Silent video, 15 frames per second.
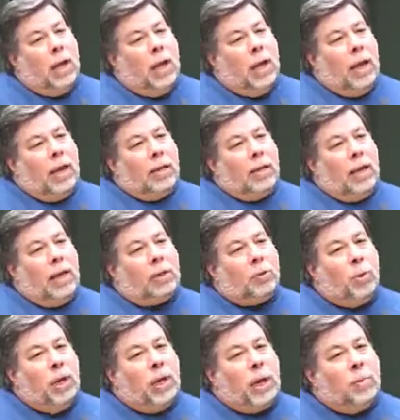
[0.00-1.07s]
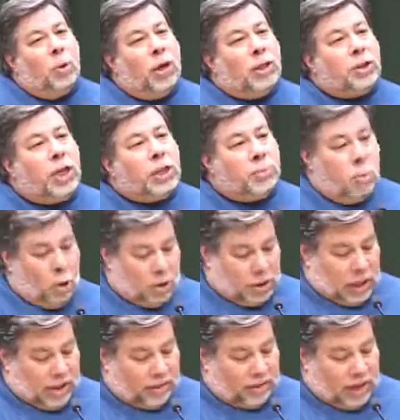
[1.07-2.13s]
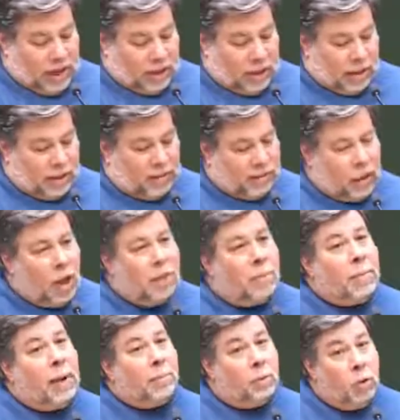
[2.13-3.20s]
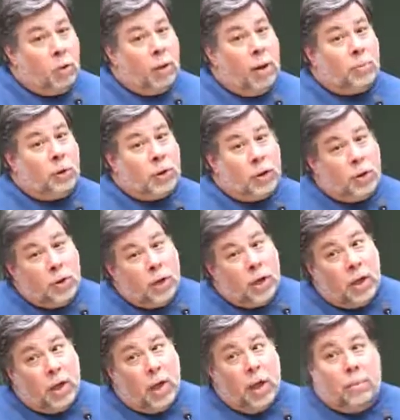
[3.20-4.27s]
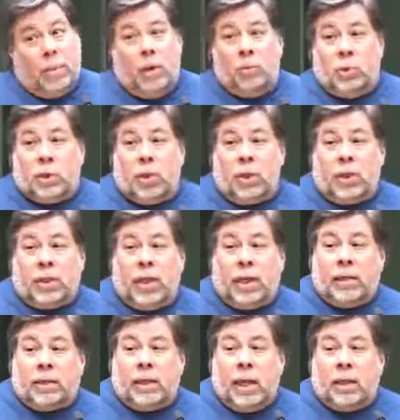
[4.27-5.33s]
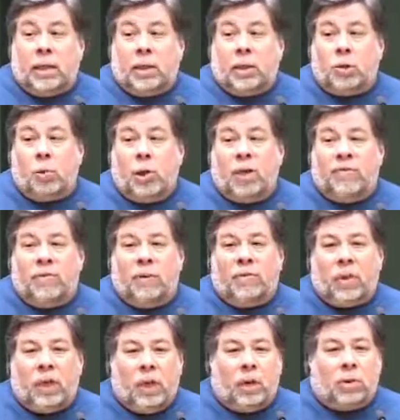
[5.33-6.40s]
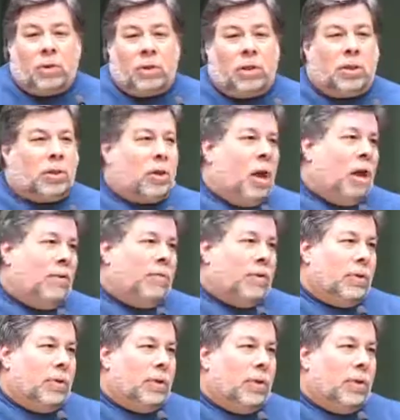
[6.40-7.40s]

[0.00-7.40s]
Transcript: and the next week i printed chessboards and i finally saw that my program was good but it was going to take 10 to the 25th years to solve